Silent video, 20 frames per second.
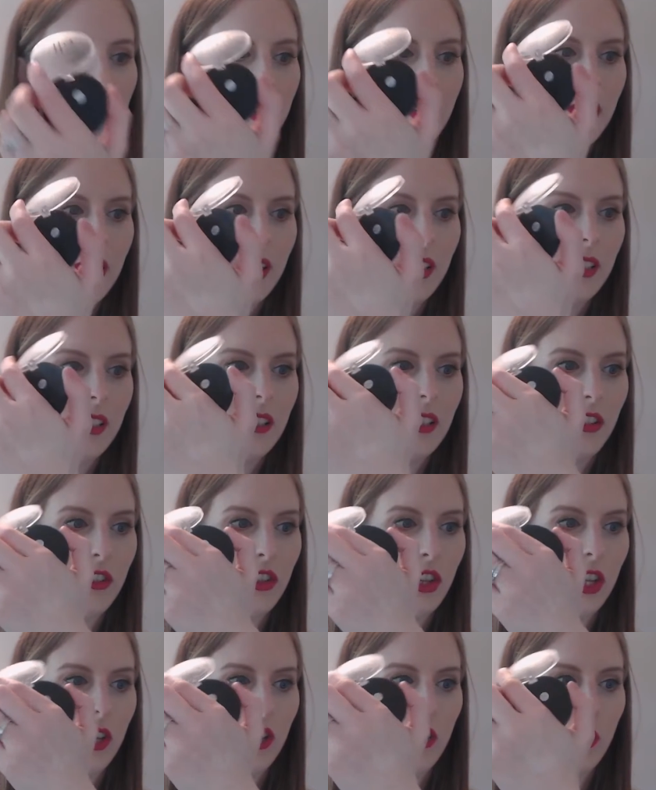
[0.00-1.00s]
But it is
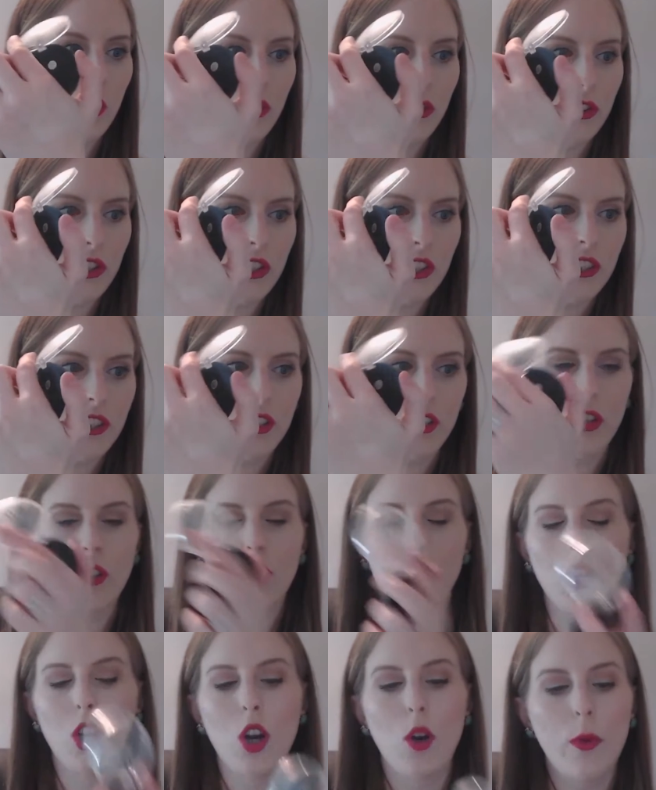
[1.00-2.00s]
such a gorgeous,
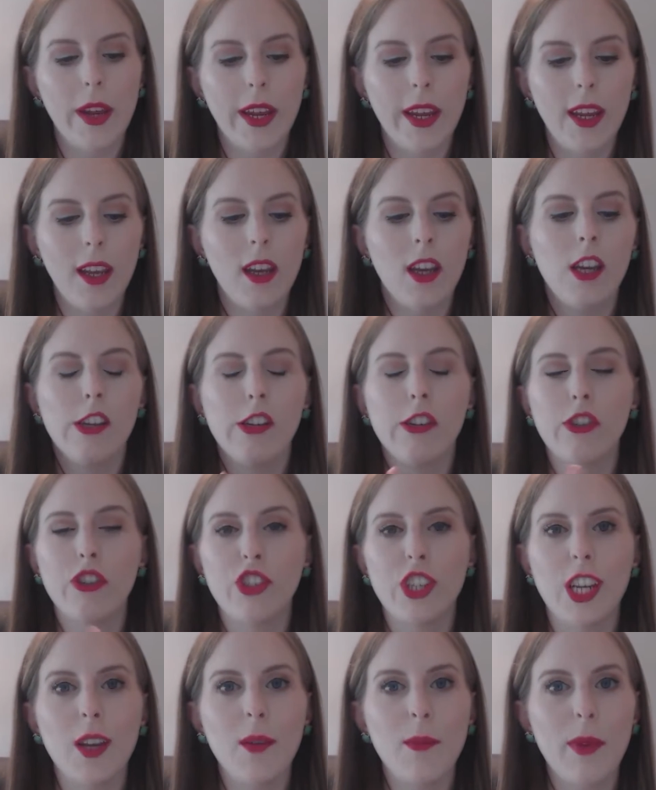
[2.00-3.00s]
glowy,
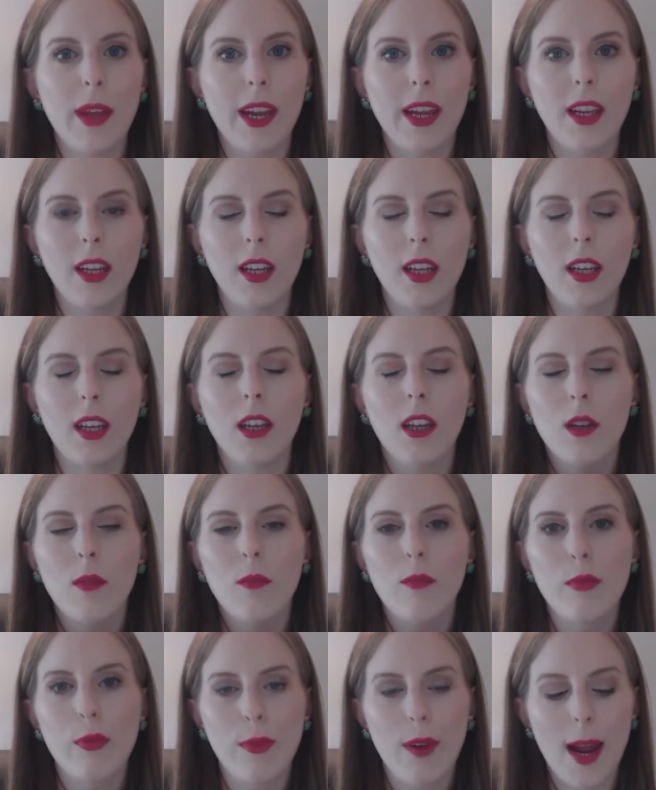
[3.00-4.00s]
champagne-y
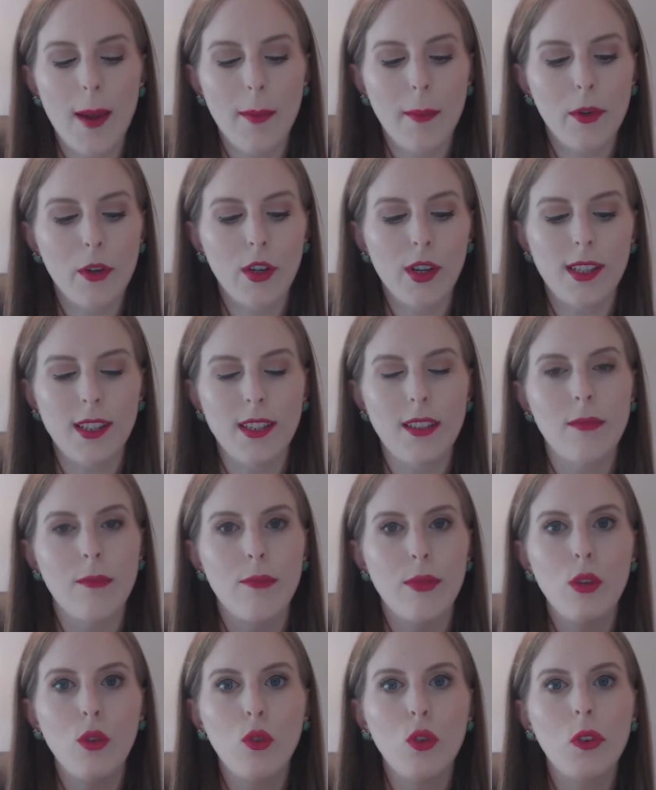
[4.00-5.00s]
primer. It's
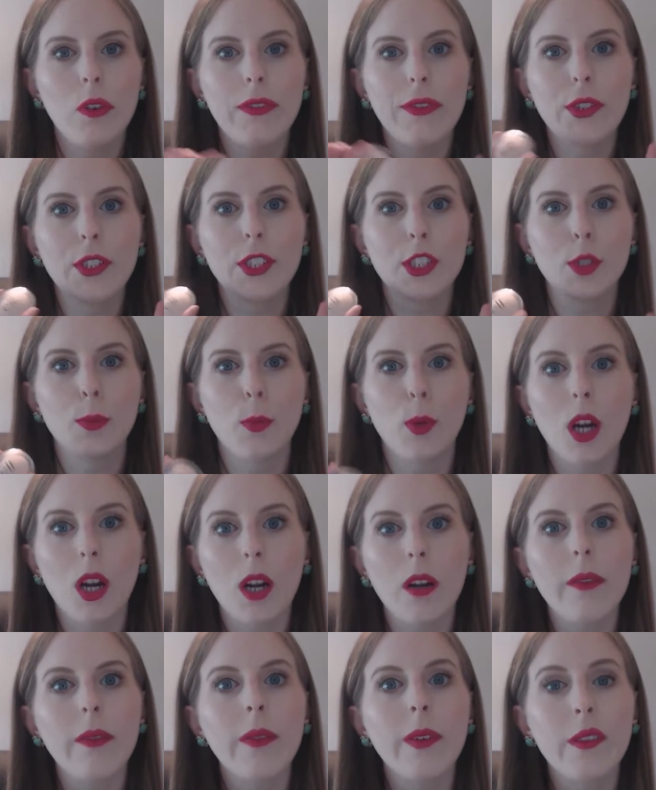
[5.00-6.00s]
beautiful. It's
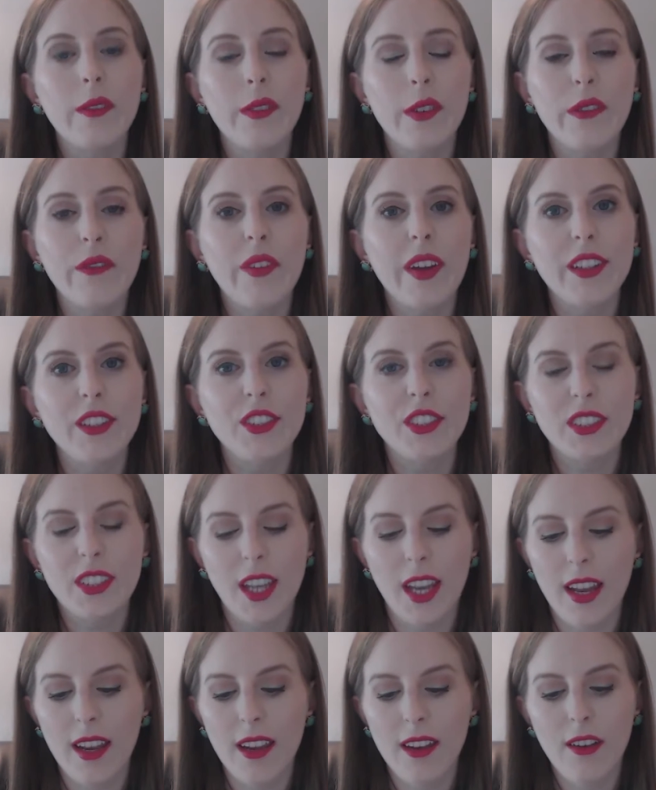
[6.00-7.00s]
perfect for fair
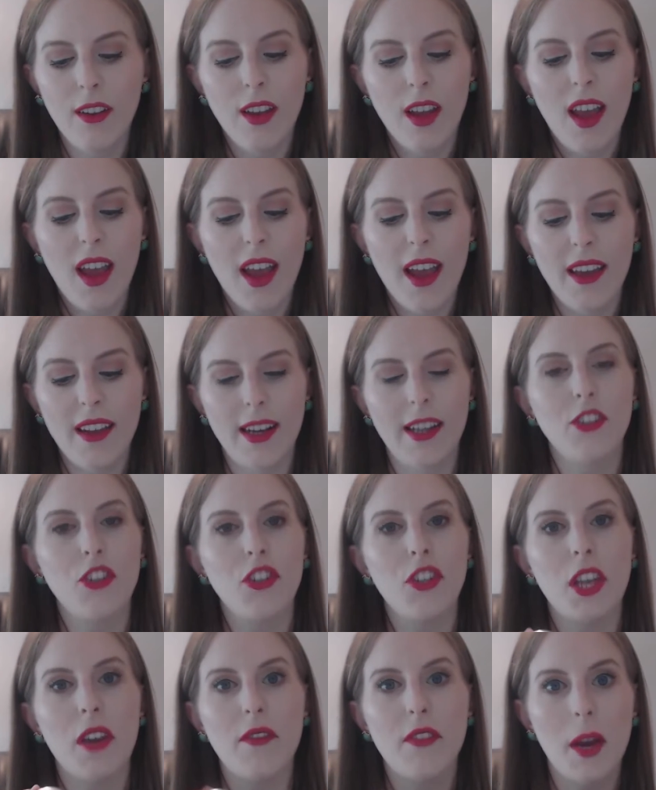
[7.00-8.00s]
skin, and I
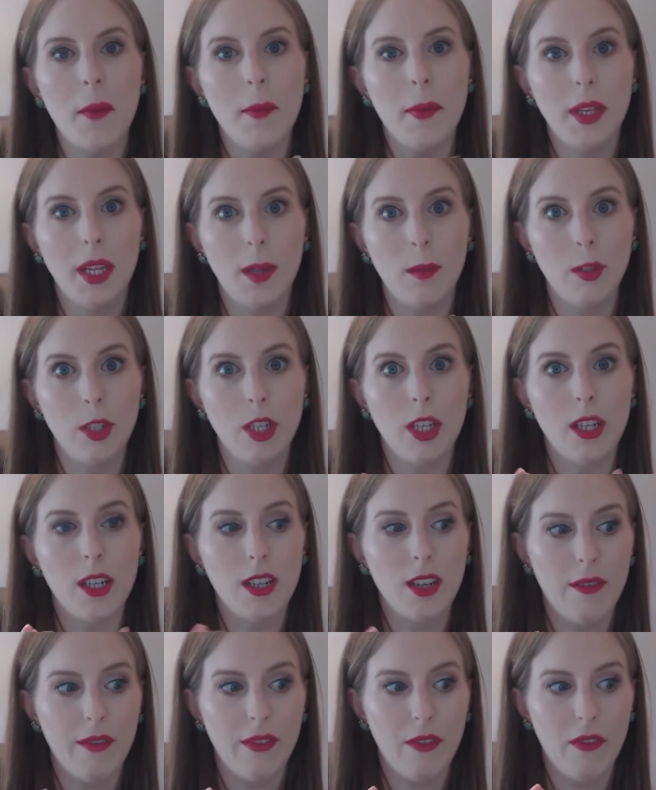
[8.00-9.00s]
just have not been able to
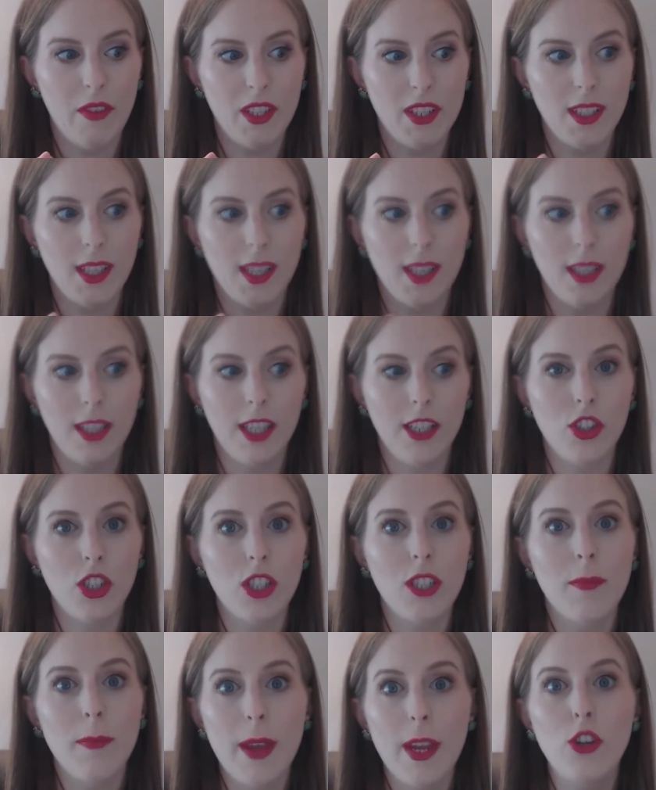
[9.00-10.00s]
get enough of this lately.
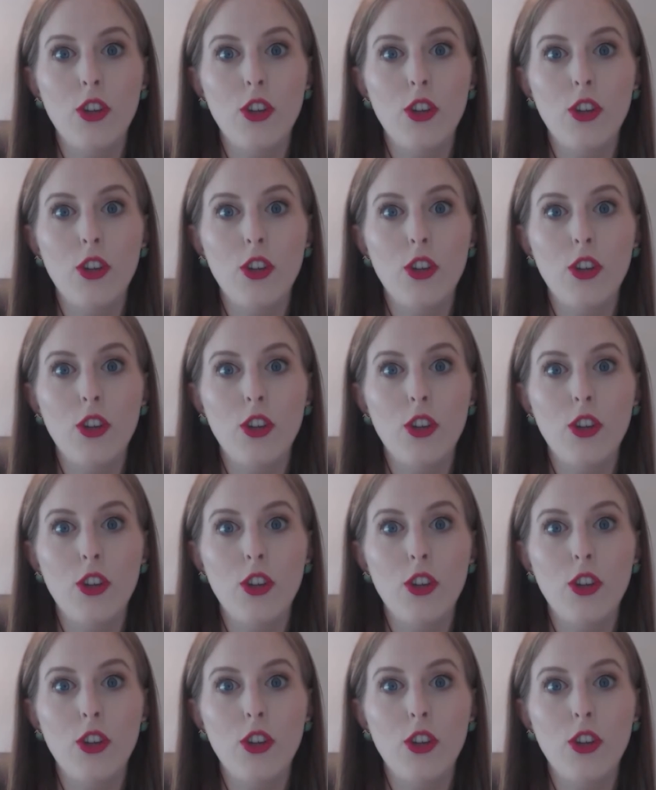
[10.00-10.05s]
Just